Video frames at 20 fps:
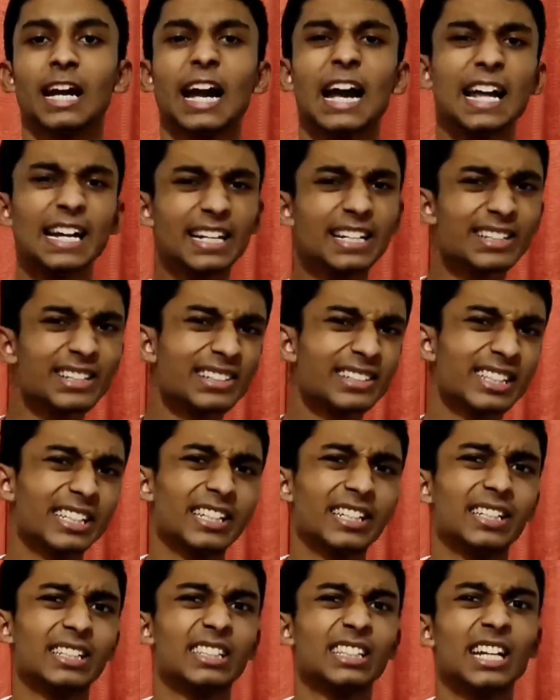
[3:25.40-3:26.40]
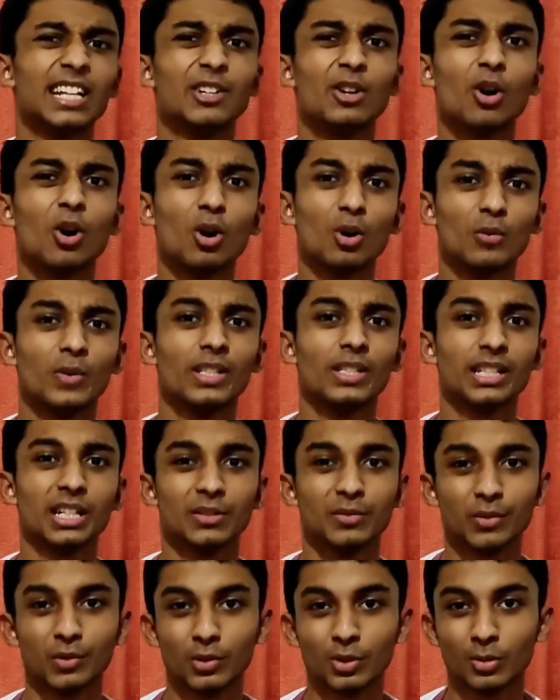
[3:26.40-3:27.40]
Another thing that always
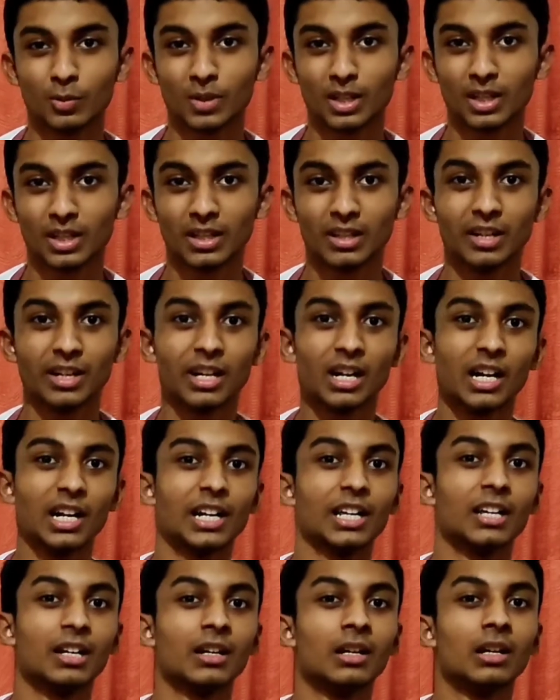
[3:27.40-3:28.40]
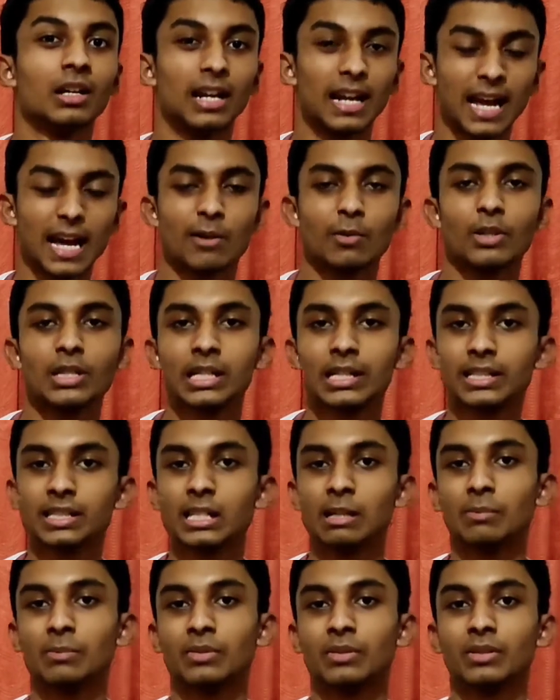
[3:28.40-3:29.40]
confused me regarding language
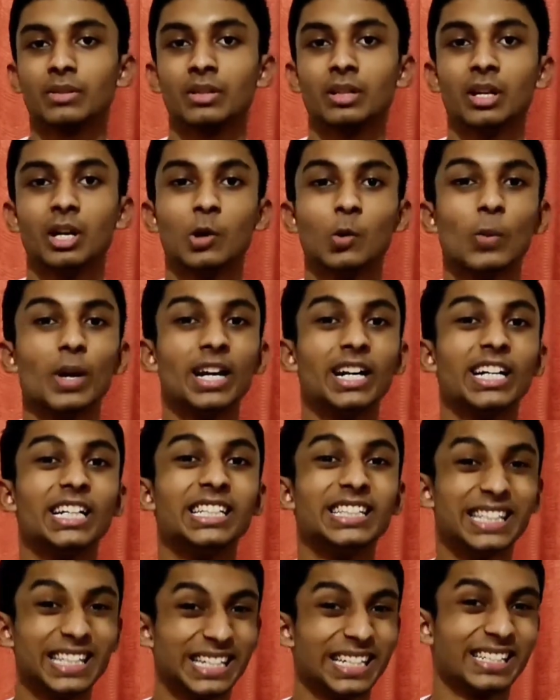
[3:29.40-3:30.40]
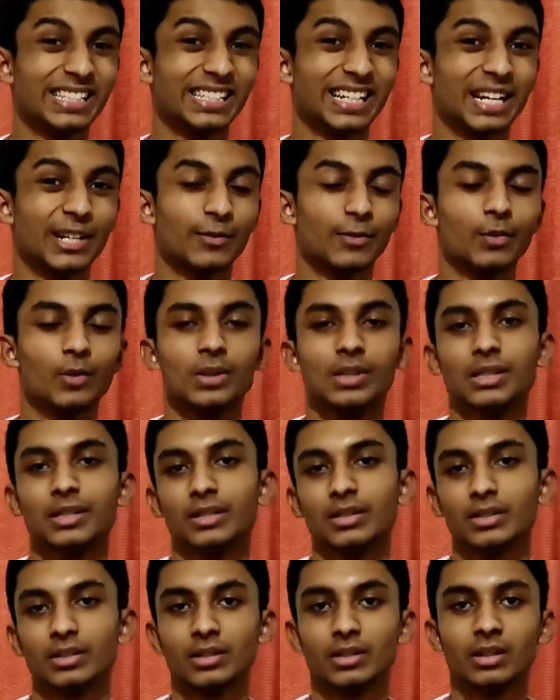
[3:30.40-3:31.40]
exams were these kind of
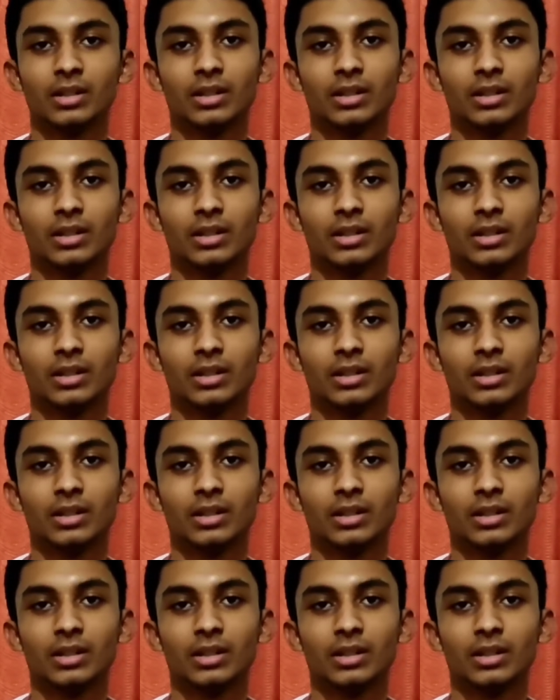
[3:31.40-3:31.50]
questions.